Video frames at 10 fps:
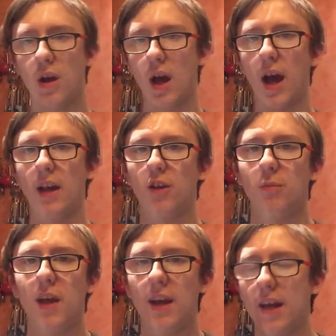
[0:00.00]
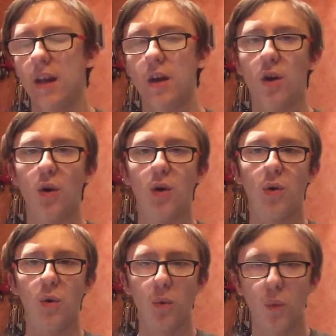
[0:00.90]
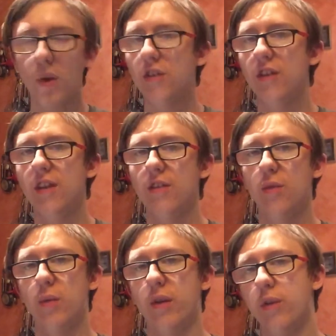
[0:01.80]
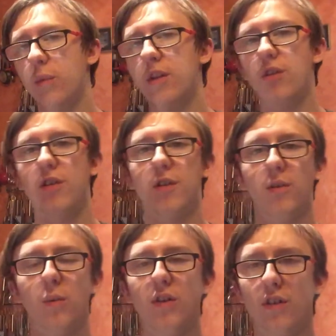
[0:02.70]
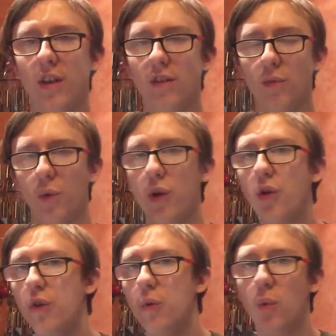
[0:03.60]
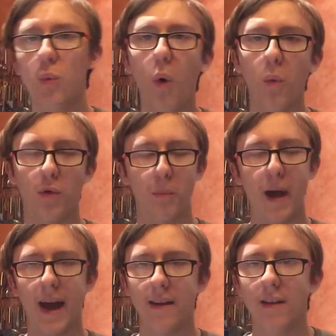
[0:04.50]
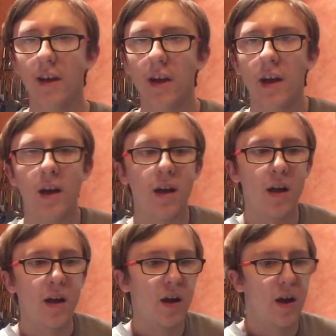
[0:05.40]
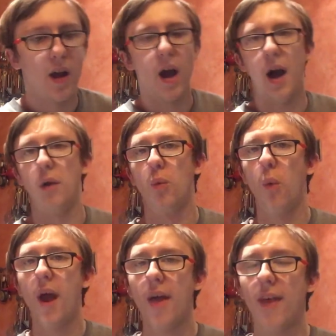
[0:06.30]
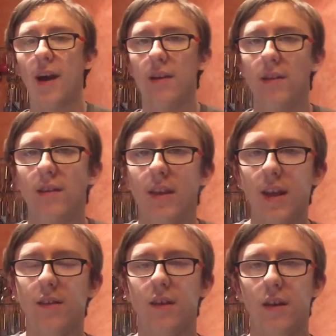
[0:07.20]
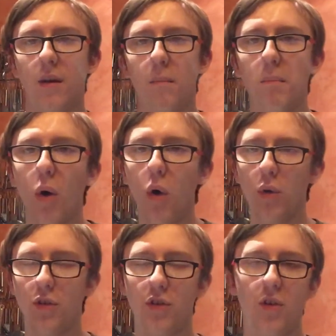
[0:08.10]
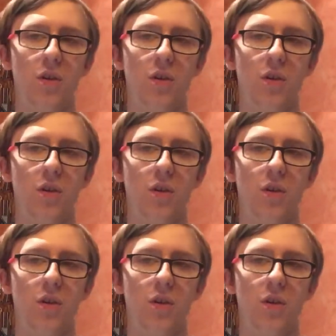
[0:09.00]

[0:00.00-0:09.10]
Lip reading: and explaining which seasons were good, which seasons were good, what was bad, and where that season put